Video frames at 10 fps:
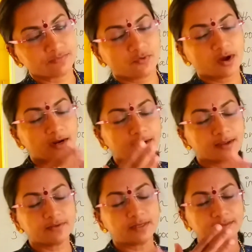
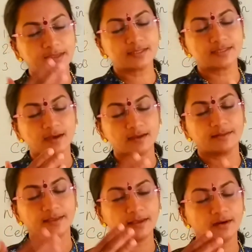Whatever things are
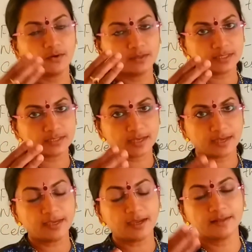there on the
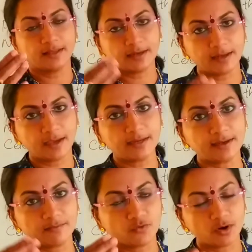sky at the night
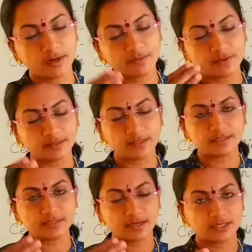and whatever things
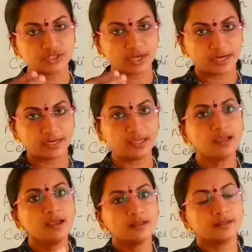are shining,
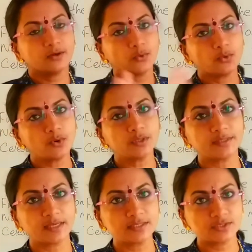that all
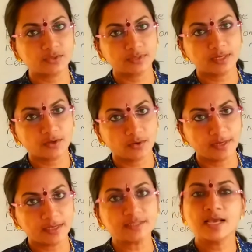things together called
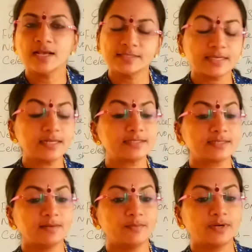as celestial
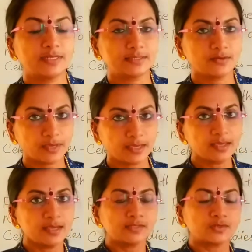bodies. Okay,
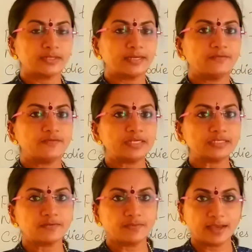so the
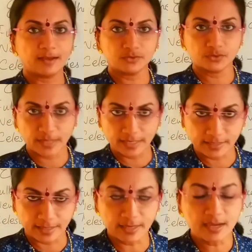definition we have to write
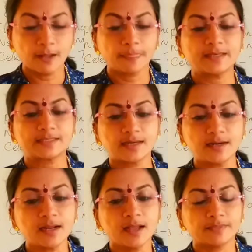like the sun,
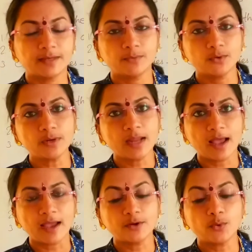the moon
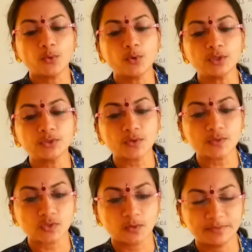and all those
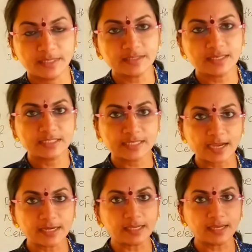objects
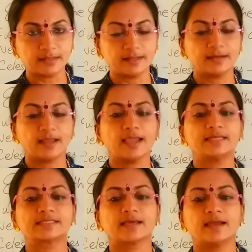shining in the night
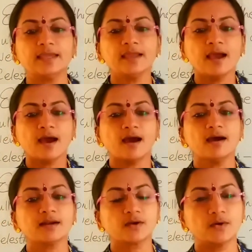sky
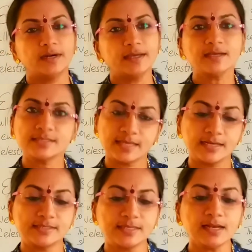are called
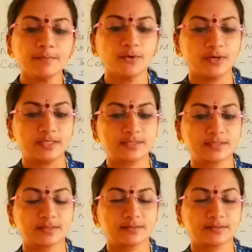celestial bodies.